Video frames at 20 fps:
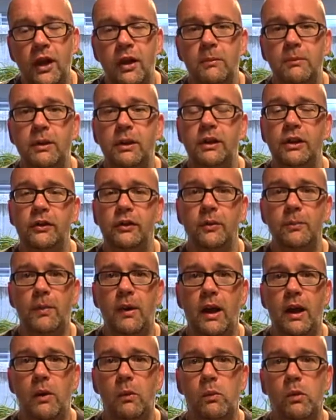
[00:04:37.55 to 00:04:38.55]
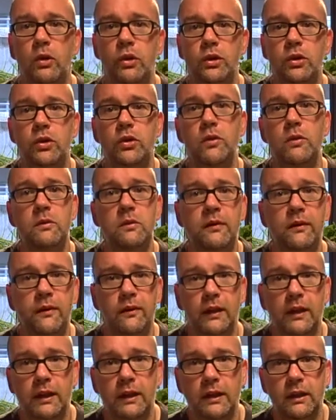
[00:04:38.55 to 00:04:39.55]
because it's about what you
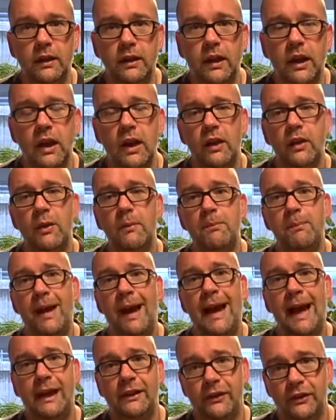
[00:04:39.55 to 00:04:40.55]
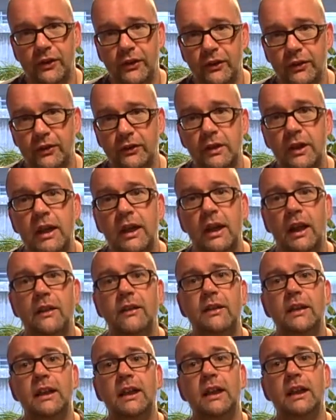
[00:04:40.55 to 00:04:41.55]
think the pattern and
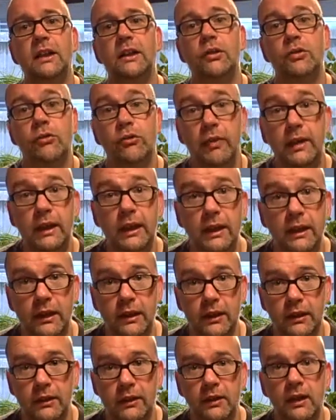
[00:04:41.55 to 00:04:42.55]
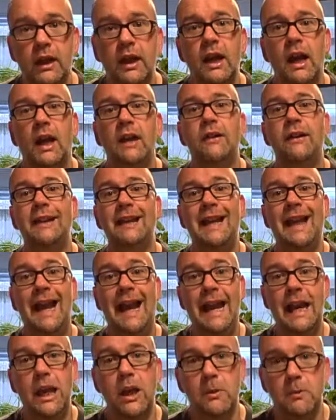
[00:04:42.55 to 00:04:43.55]
the ingredient and the
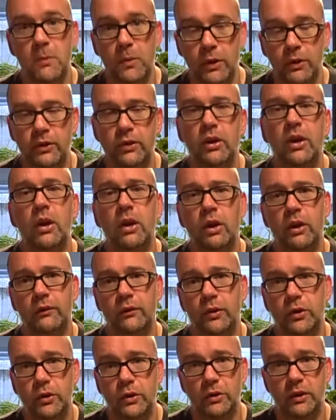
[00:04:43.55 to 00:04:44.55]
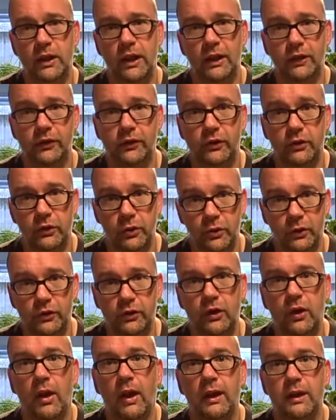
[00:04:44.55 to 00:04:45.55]
element of a good lesson looks
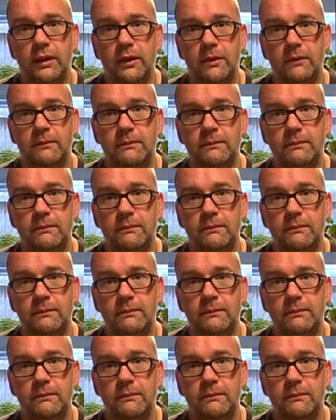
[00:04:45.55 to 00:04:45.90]
like.